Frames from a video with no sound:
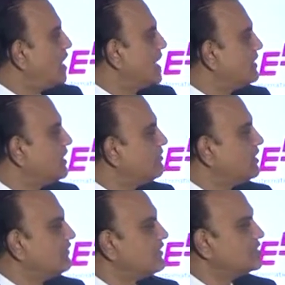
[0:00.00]
And then
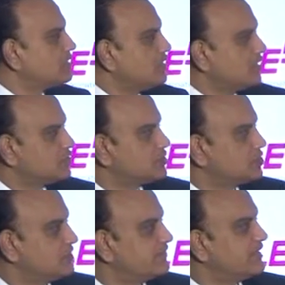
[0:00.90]
infringement
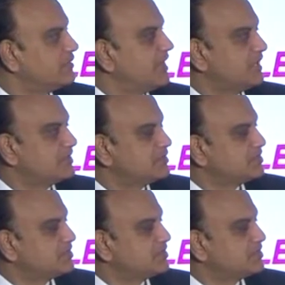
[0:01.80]
lawsuits to defend patents